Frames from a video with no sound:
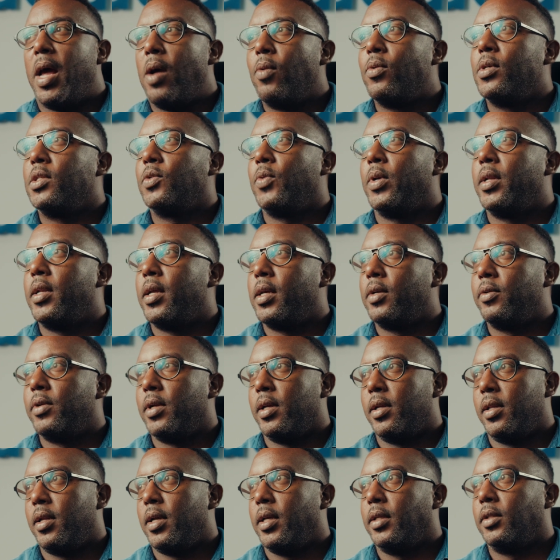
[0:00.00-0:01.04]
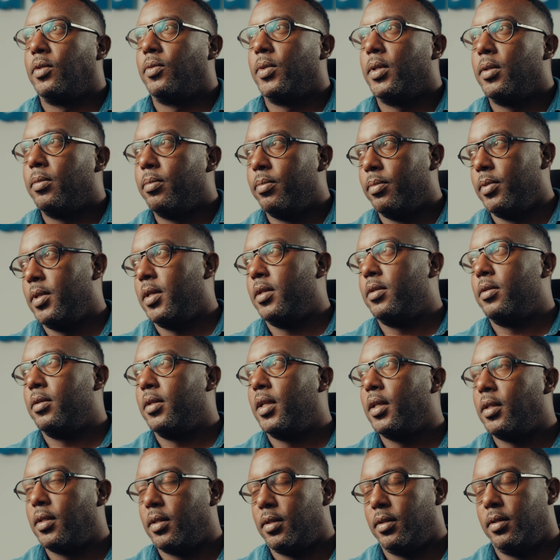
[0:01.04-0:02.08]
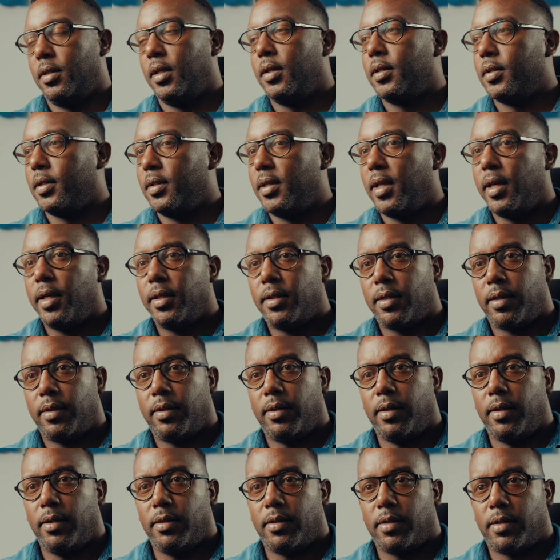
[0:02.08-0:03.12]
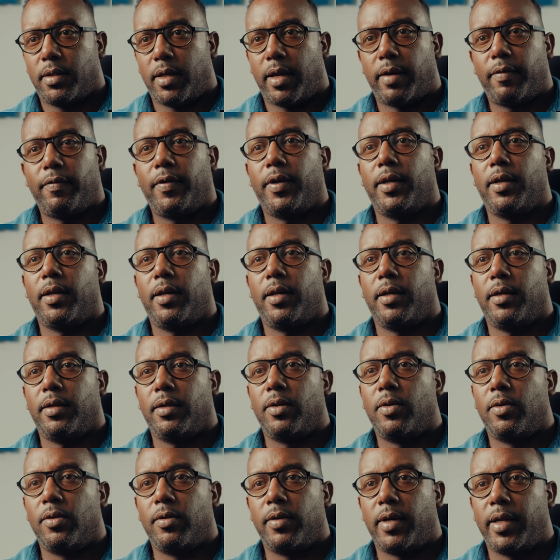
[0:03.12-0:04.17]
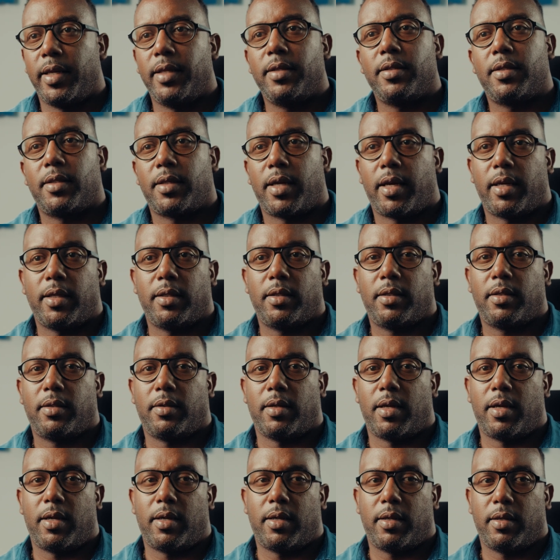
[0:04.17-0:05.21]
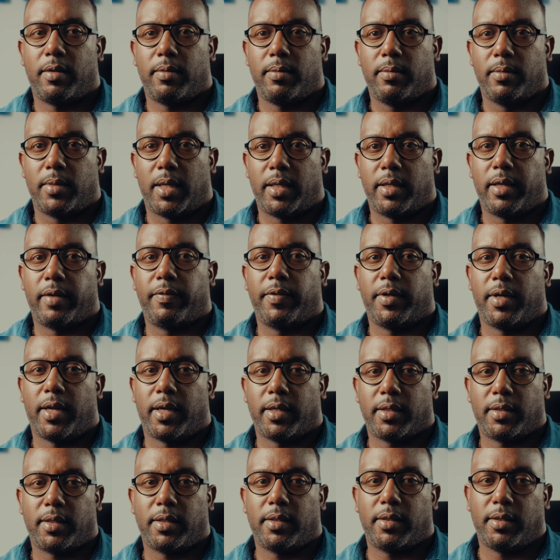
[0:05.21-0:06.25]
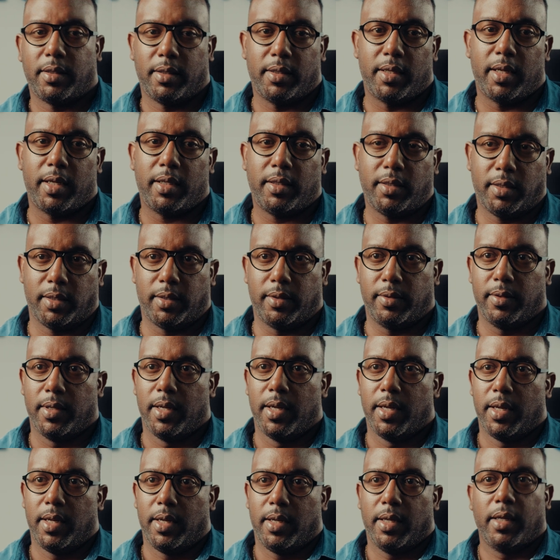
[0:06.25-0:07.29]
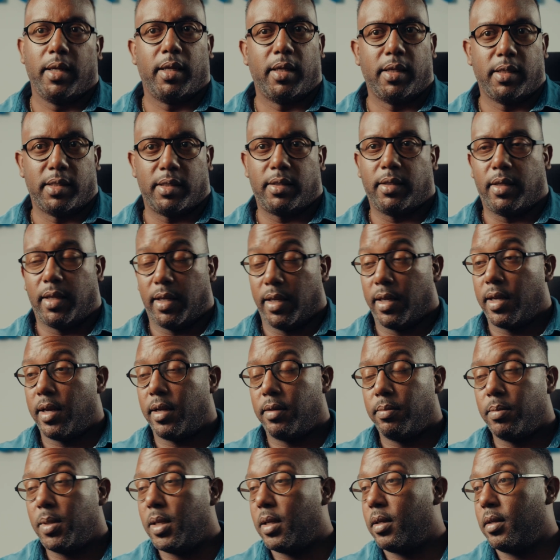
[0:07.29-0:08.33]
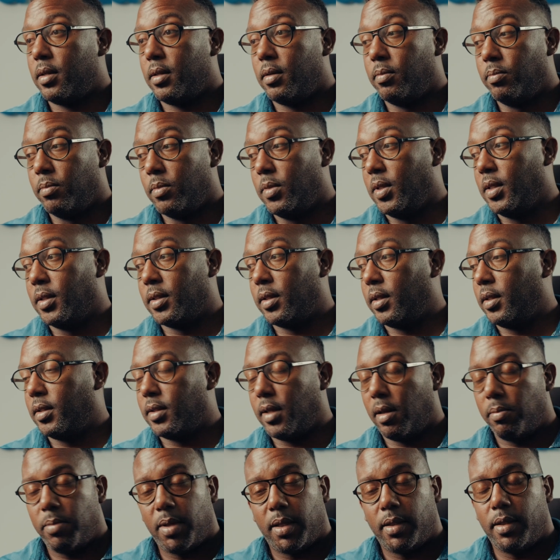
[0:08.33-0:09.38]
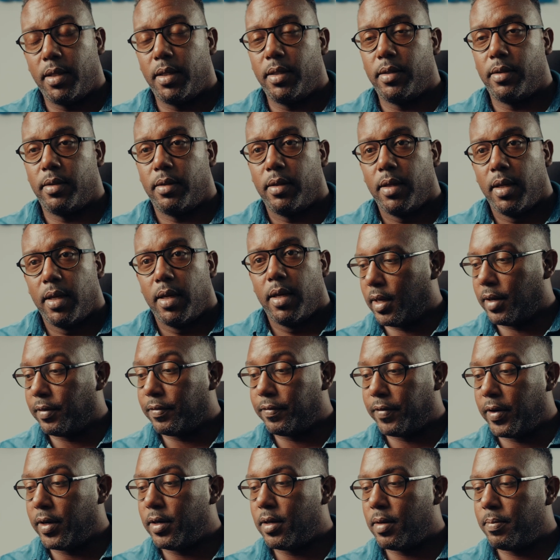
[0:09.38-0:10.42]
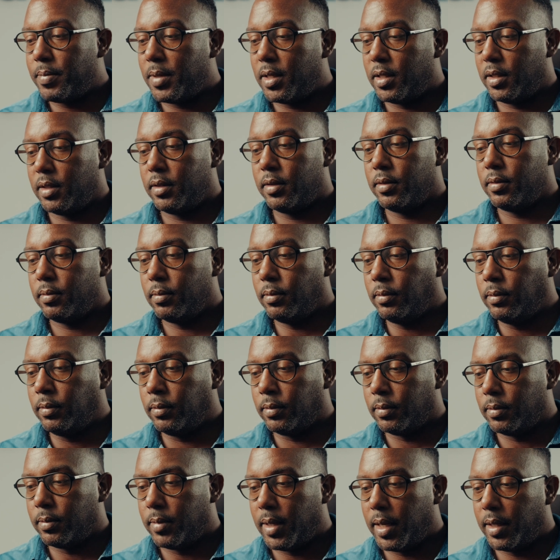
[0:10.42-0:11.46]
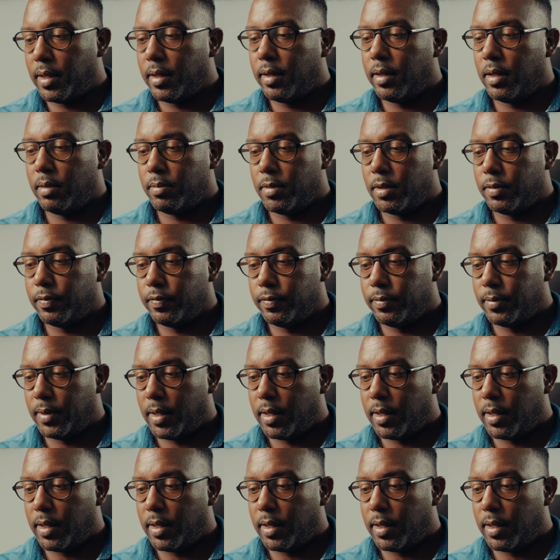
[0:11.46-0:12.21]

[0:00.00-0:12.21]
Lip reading: was when I realized, well, this data thing, just having insights and having access to data is a big deal. A friend of mine by the name of